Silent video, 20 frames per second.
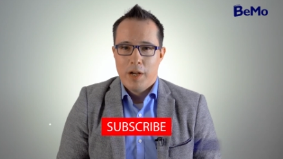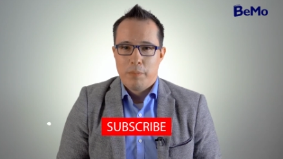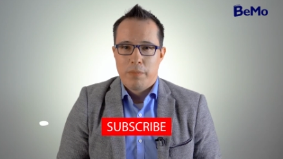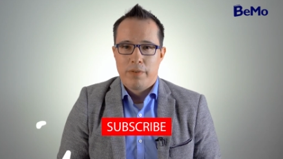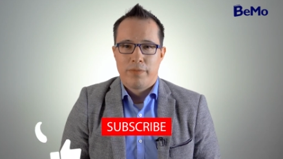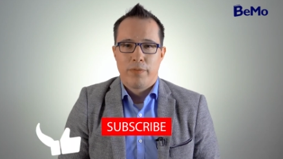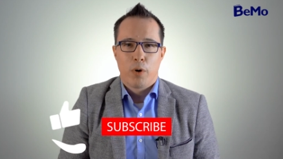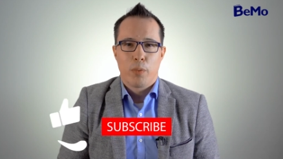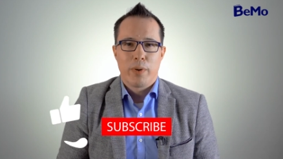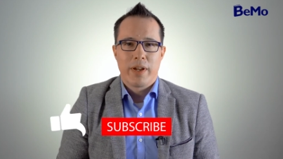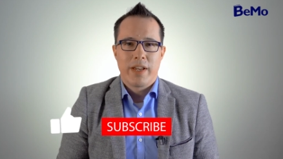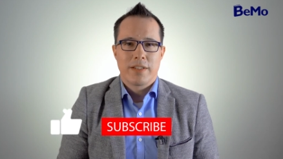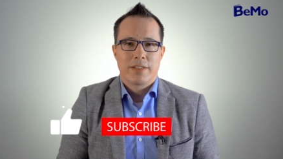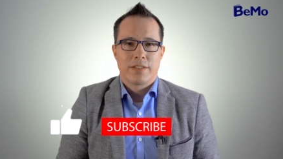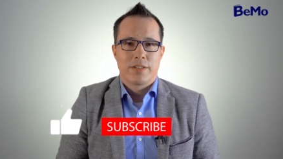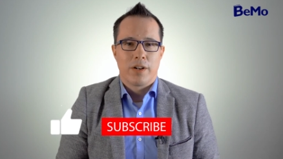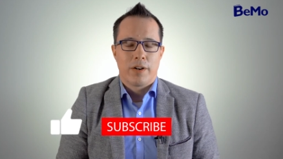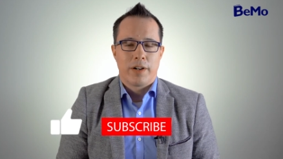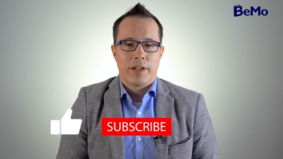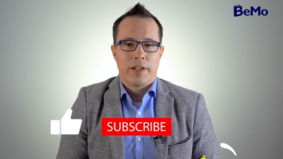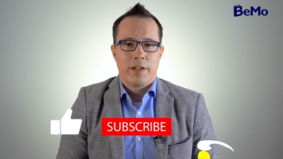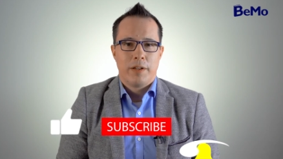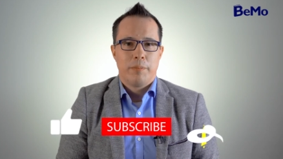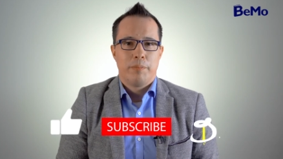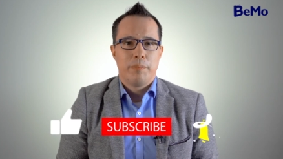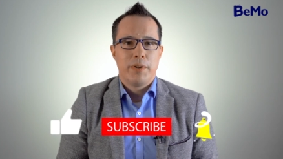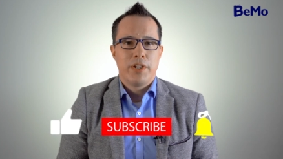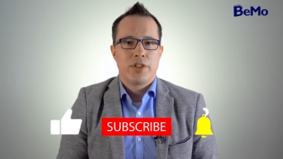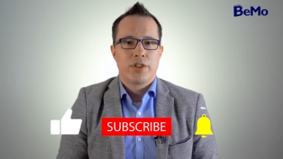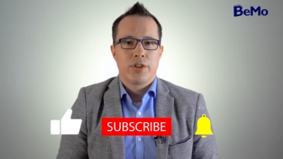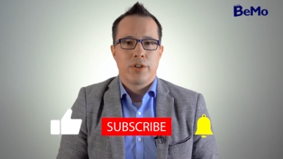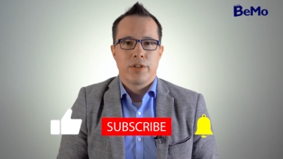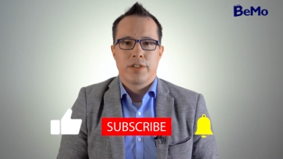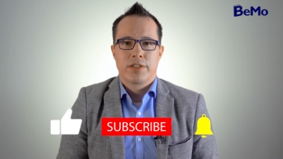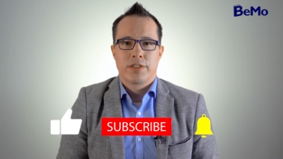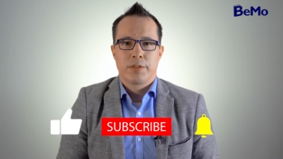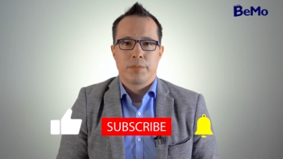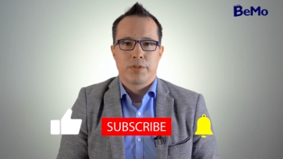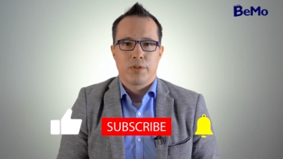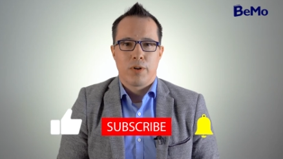Before we get started, be sure to
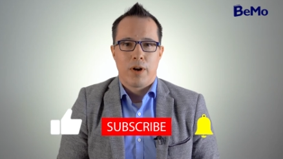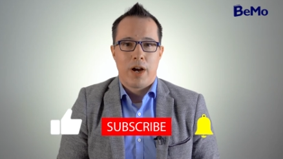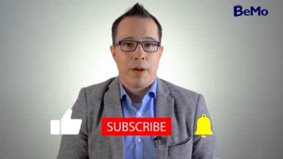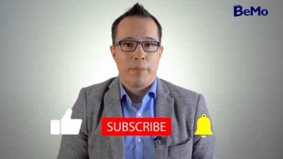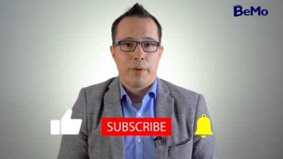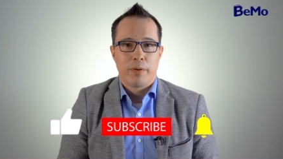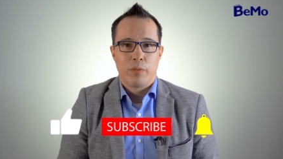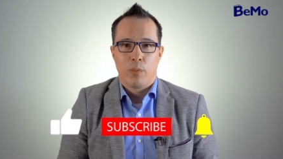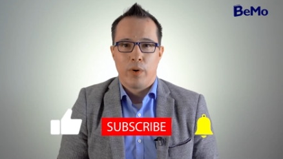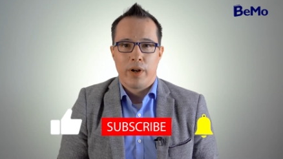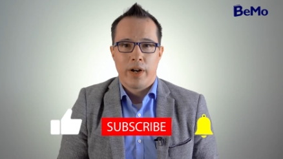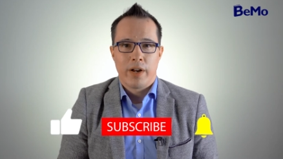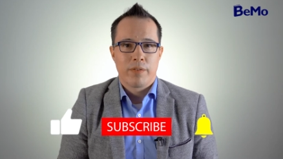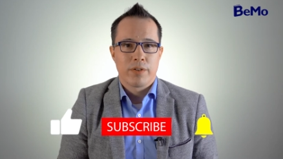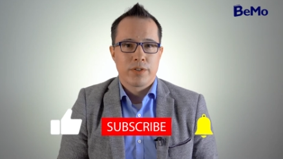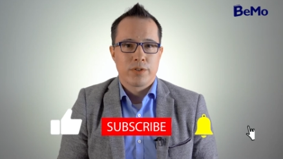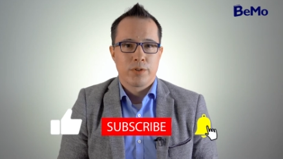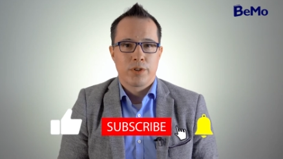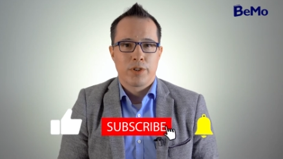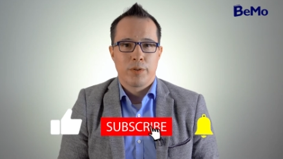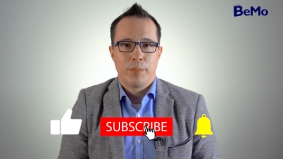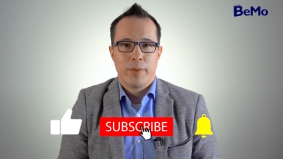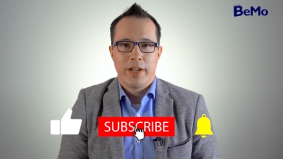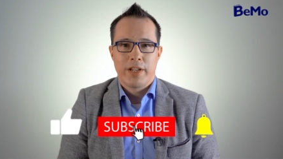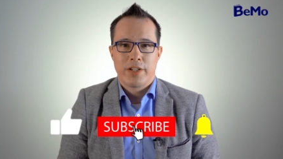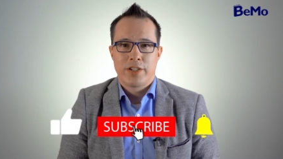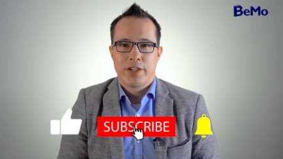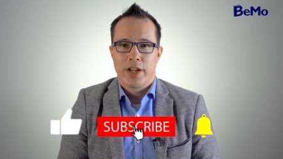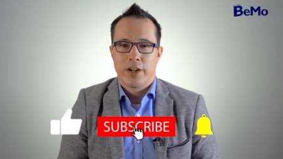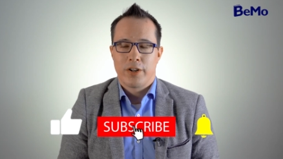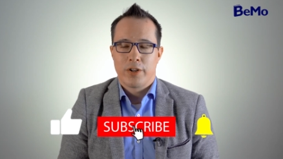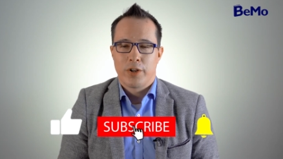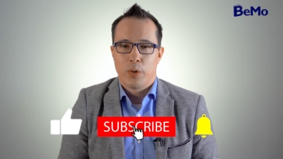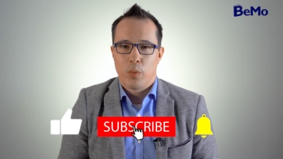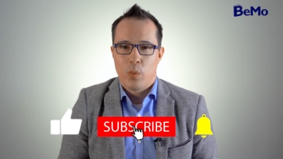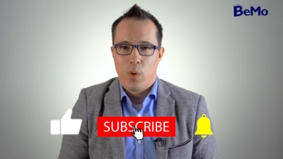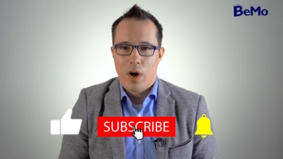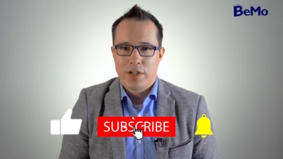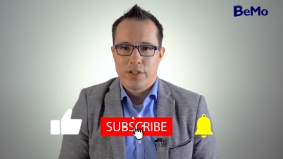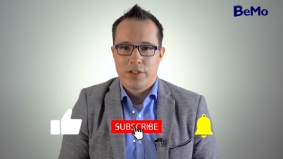subscribe on whatever social media channel you're
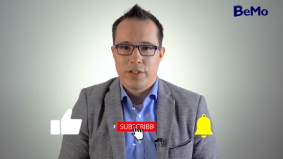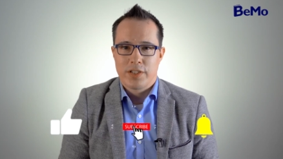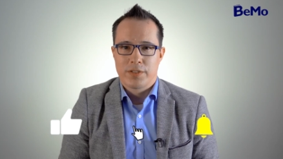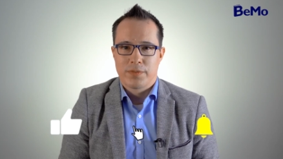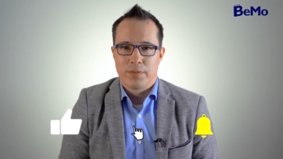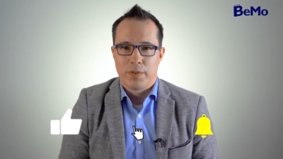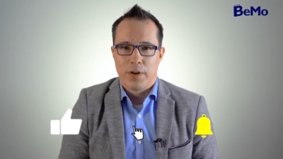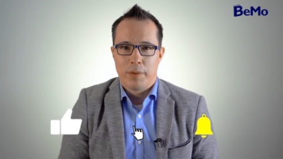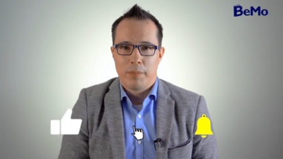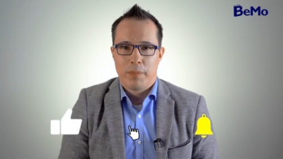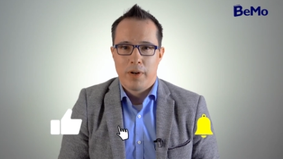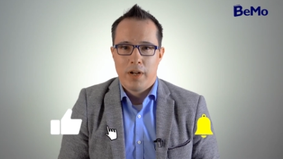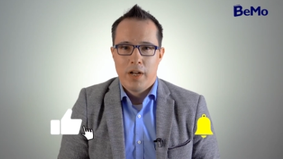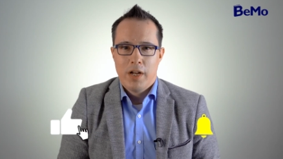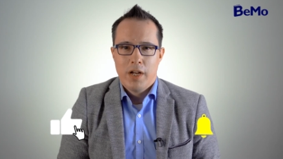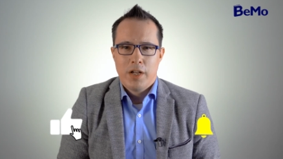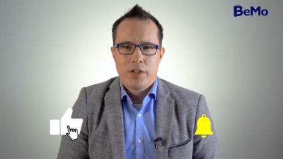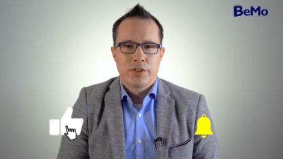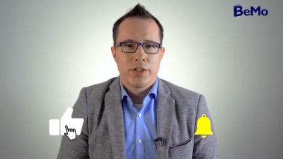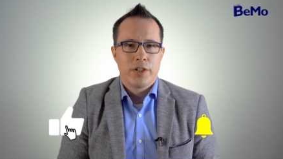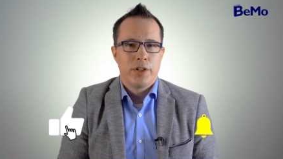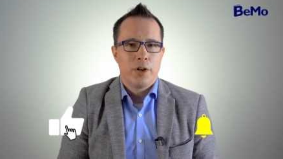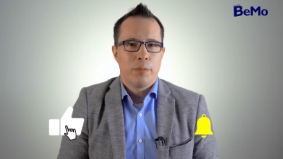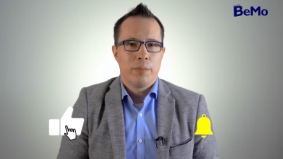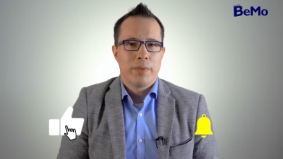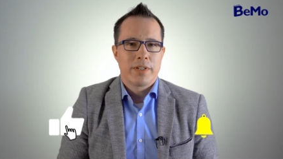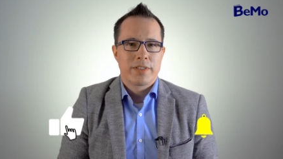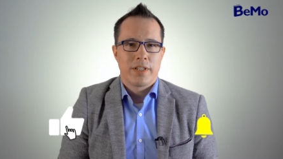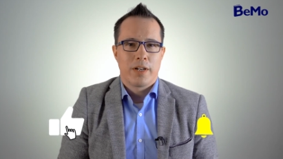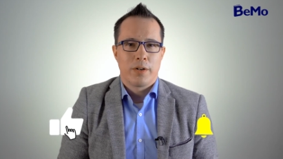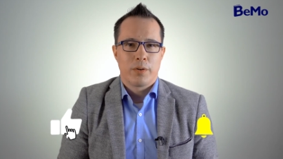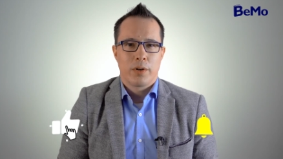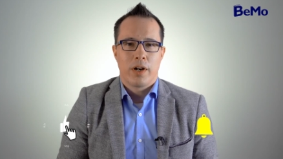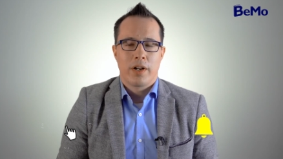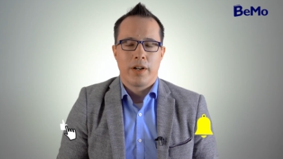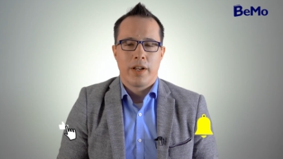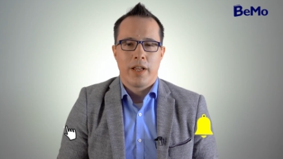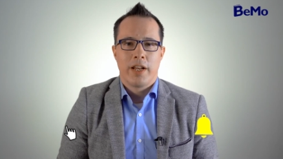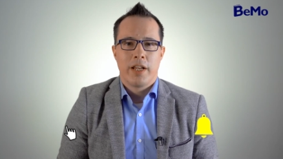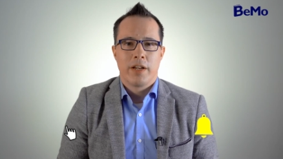watching this from so you don't miss out
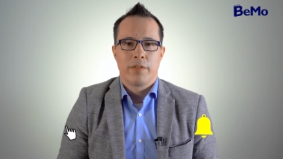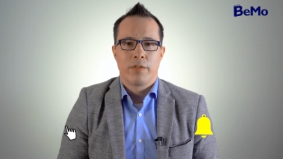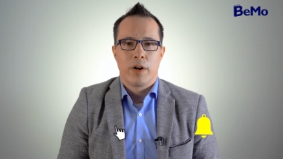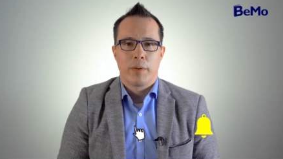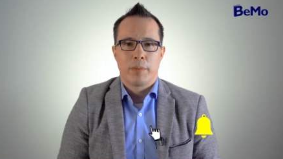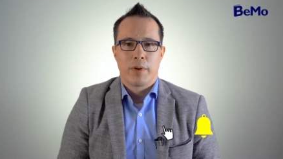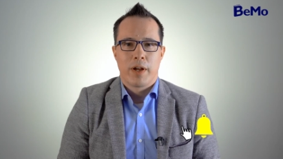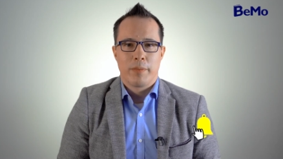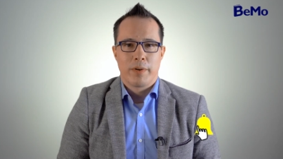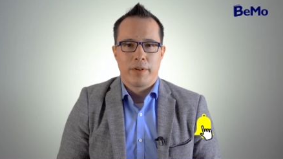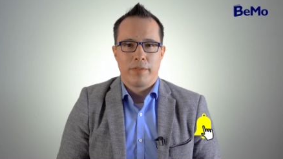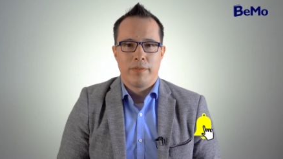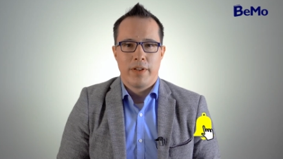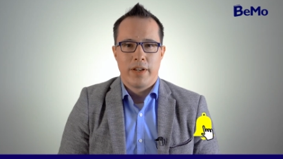on any of our upcoming